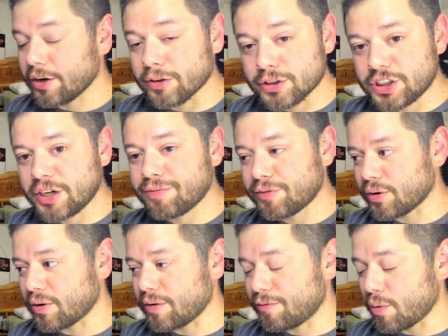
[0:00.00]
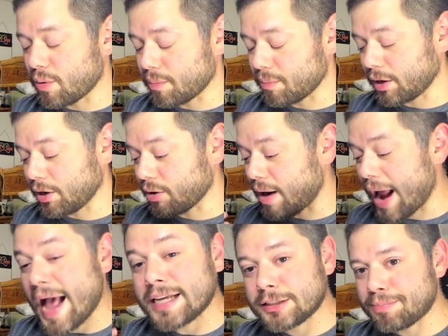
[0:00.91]
shifter form, your
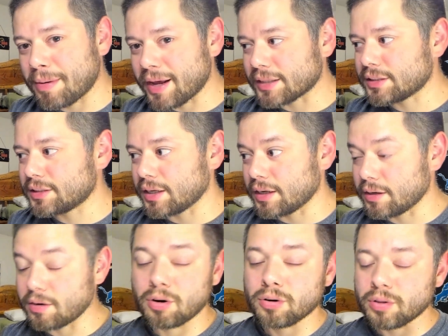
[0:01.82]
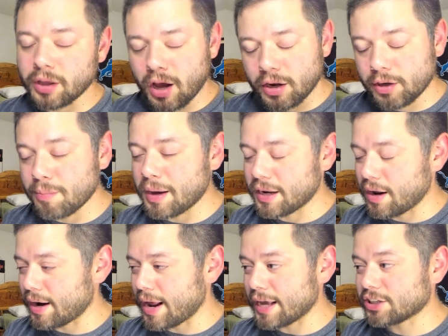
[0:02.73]
aspects, and early on you may
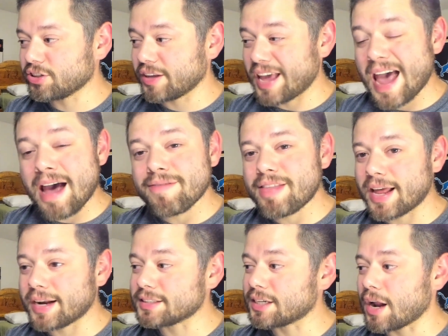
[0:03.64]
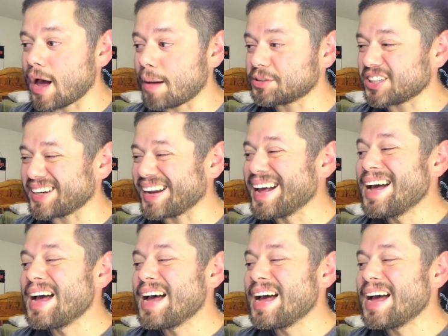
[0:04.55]
not actually have that as an option.